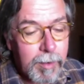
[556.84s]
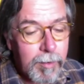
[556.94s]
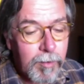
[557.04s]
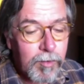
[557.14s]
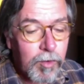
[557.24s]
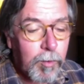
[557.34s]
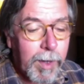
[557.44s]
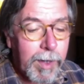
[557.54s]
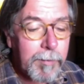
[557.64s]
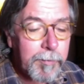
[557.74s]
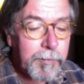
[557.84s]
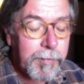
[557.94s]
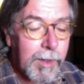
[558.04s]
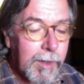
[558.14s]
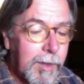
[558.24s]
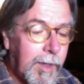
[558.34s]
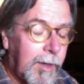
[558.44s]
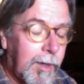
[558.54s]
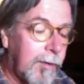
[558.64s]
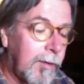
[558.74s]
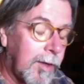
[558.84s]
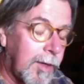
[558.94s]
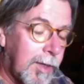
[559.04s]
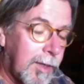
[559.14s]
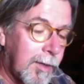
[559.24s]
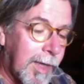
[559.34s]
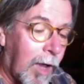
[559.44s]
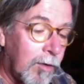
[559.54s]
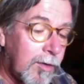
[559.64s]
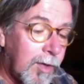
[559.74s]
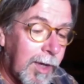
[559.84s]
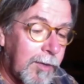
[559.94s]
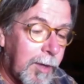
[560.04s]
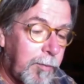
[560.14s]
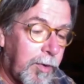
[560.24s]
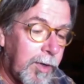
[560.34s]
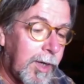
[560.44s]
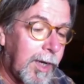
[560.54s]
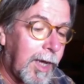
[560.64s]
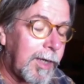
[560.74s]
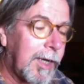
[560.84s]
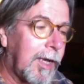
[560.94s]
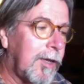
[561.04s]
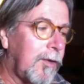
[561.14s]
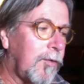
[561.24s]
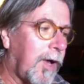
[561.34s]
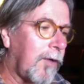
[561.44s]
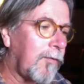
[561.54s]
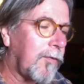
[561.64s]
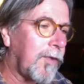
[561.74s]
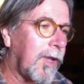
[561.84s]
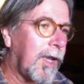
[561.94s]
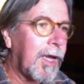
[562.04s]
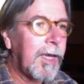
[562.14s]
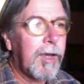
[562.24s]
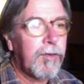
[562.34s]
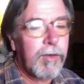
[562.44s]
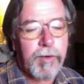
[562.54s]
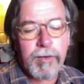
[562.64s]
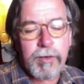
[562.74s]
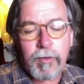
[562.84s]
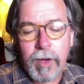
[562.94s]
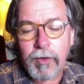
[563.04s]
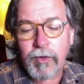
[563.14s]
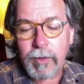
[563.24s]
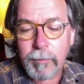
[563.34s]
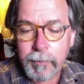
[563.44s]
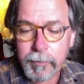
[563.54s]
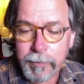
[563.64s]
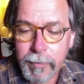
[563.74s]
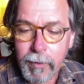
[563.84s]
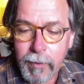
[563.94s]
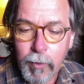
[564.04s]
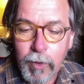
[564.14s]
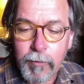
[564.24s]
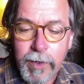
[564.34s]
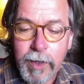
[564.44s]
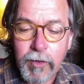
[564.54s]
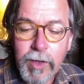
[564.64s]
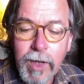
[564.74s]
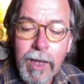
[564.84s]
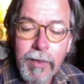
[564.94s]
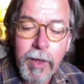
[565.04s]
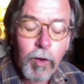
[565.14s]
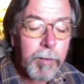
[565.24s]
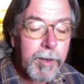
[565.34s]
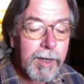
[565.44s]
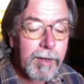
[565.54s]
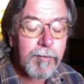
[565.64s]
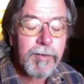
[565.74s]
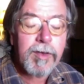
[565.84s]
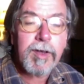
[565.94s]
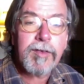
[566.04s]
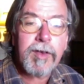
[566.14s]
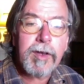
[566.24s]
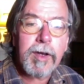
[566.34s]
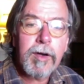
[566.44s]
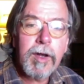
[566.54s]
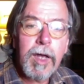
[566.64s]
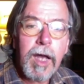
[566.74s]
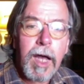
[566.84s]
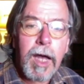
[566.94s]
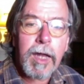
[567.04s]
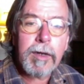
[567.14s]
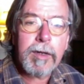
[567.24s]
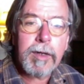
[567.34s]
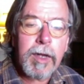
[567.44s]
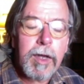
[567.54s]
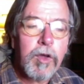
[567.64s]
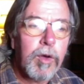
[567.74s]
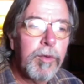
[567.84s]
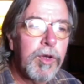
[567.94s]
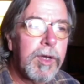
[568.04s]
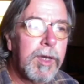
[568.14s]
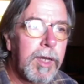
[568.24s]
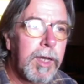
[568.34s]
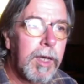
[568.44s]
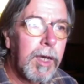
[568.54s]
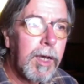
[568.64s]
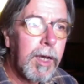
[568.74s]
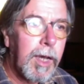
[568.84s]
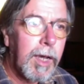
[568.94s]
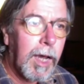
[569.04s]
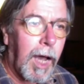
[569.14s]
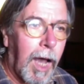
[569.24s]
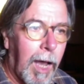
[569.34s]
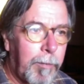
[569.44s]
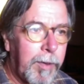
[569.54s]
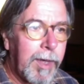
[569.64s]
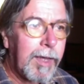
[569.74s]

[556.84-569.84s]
So when the council at that point in 1995, after 9 years of restoration, were finished, they opened it as a visitor center and community hub.